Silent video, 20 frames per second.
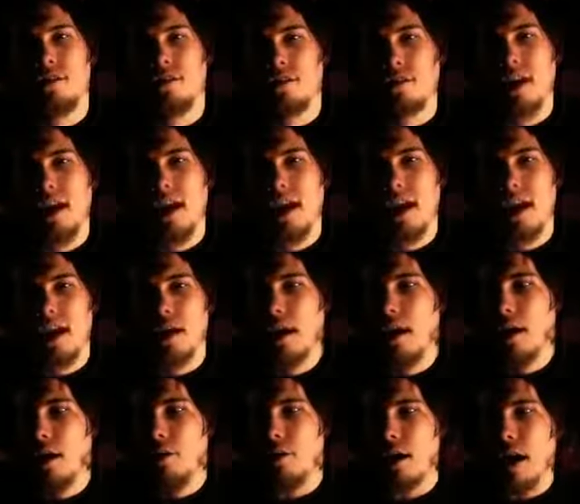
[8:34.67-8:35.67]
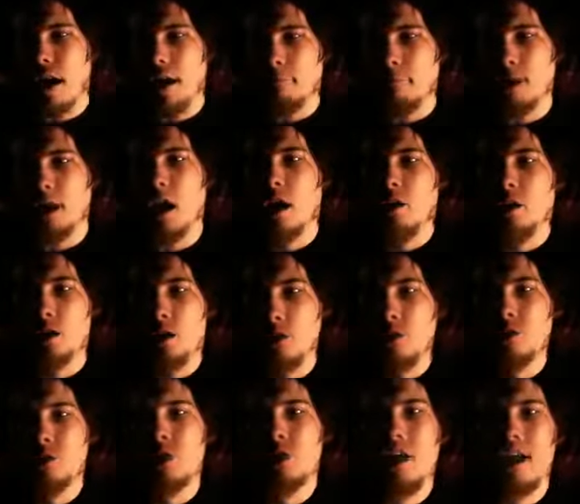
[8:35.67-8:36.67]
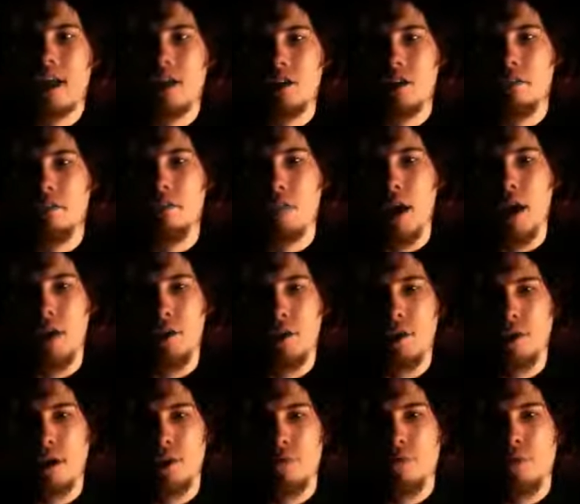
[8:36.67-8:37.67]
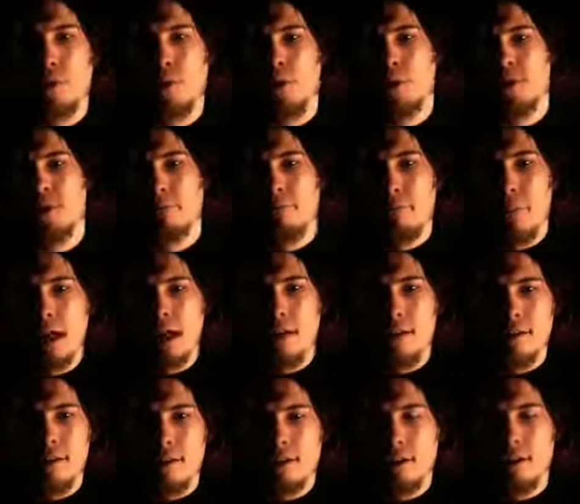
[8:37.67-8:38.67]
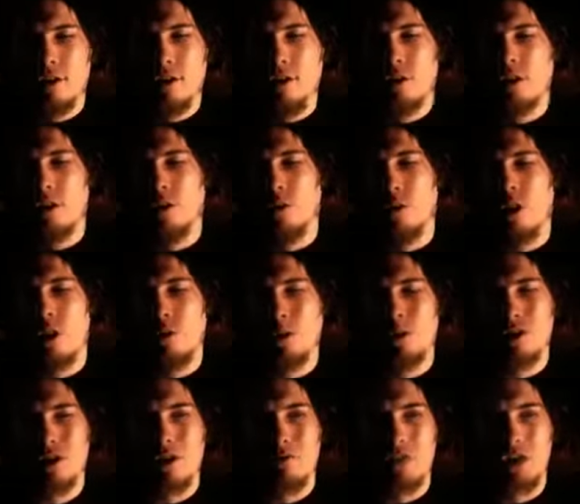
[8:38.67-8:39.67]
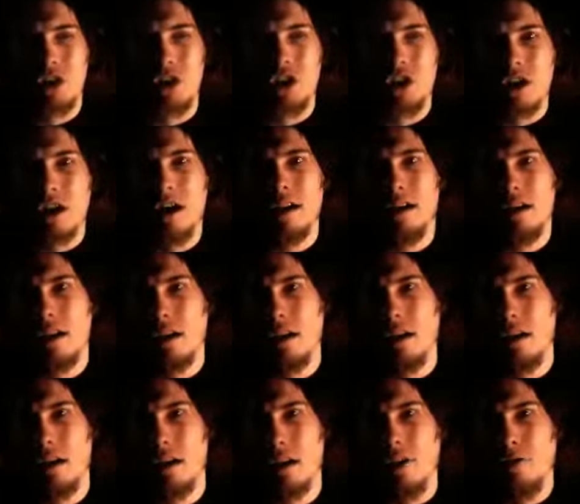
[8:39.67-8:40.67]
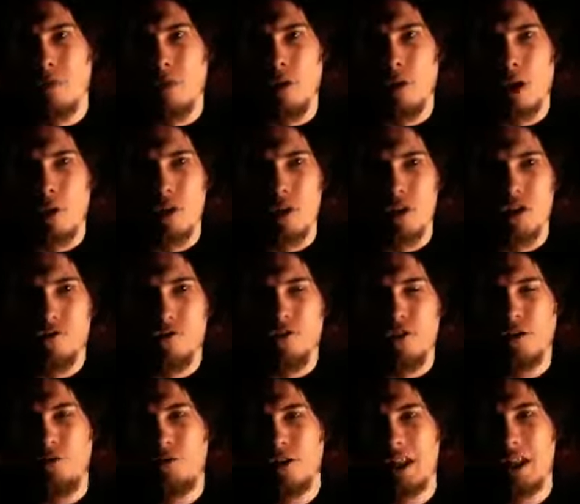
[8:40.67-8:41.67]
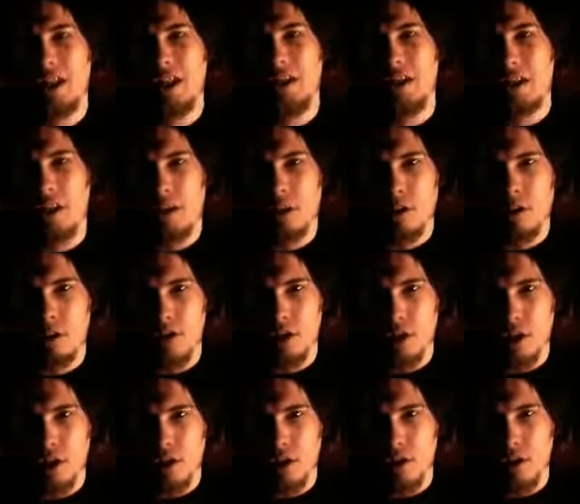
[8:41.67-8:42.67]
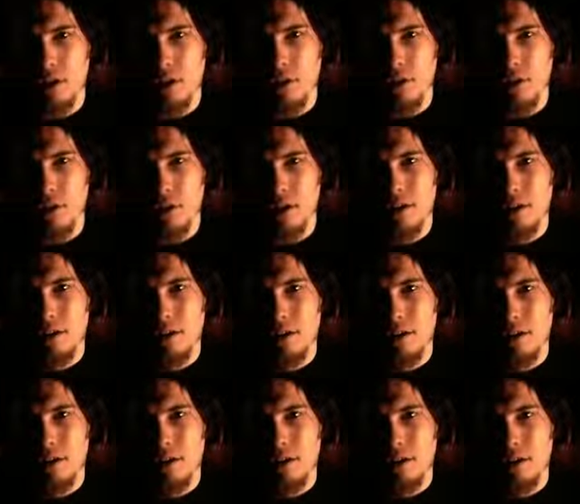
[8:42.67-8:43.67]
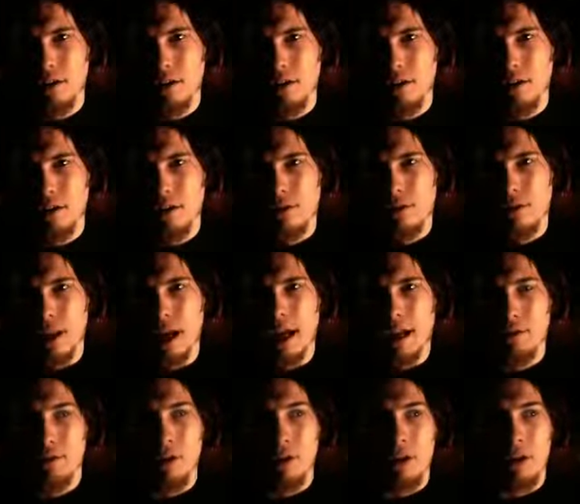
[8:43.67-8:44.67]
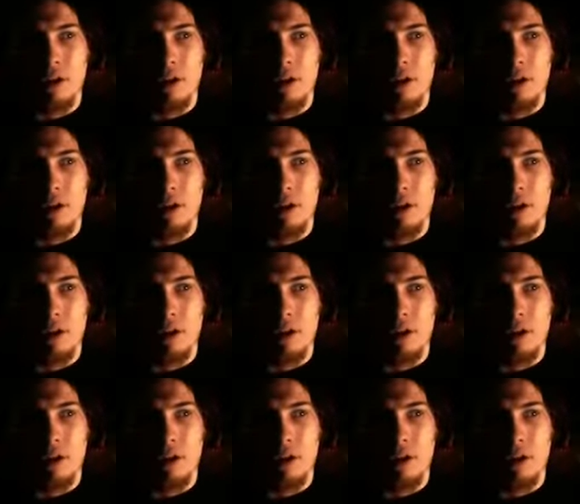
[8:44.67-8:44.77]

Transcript: say that because you say it's a myth, therefore it's a myth, and then you're going to quote some study from almost 15 years ago that, you know,